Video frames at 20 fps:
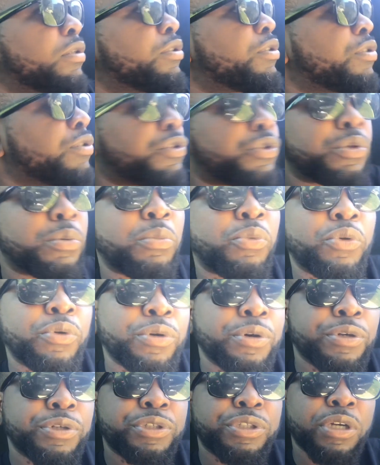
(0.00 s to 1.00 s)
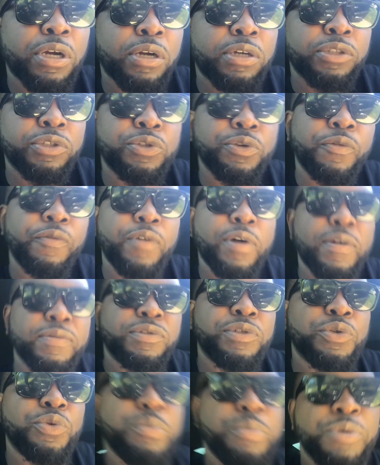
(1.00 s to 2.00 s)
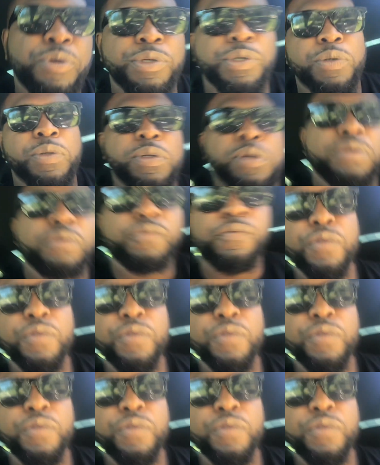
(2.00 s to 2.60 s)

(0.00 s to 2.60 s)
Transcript: this is your boy Shaka252 bringing you another